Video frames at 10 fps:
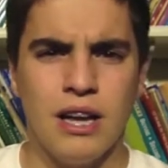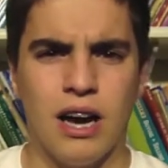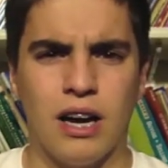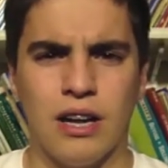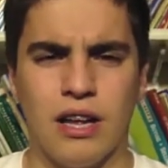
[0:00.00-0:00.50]

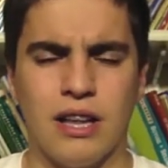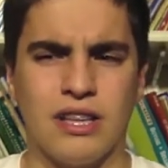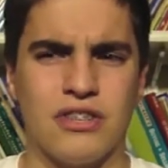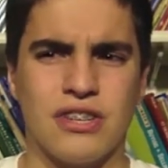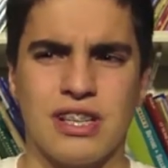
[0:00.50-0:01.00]
Uh,
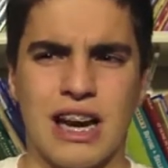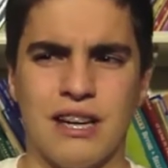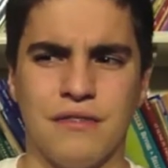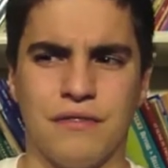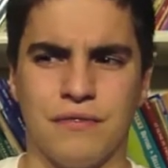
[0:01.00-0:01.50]
just kind
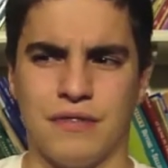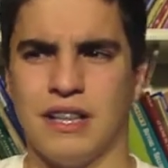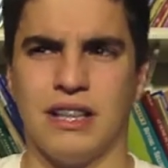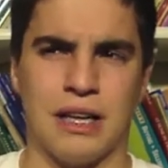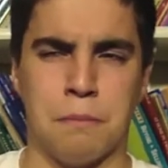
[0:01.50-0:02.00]
of,
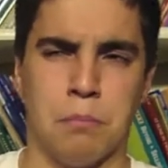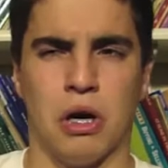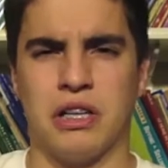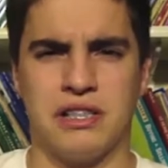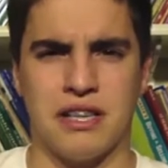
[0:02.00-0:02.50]
it like
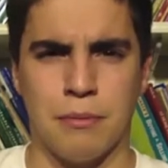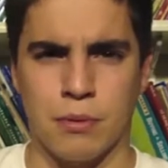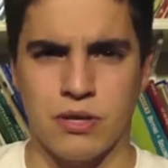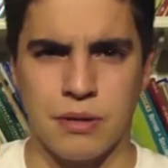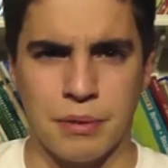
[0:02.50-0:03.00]
bugs them
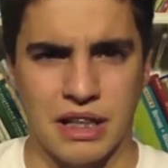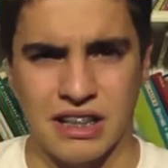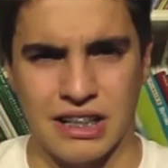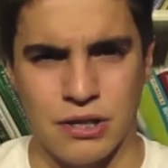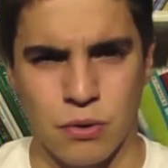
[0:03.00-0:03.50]
or something, it
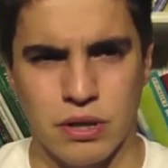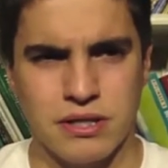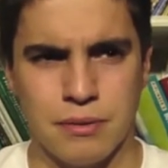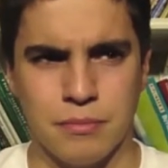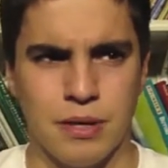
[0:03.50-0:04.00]
like annoys
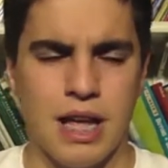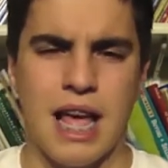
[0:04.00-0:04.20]
them.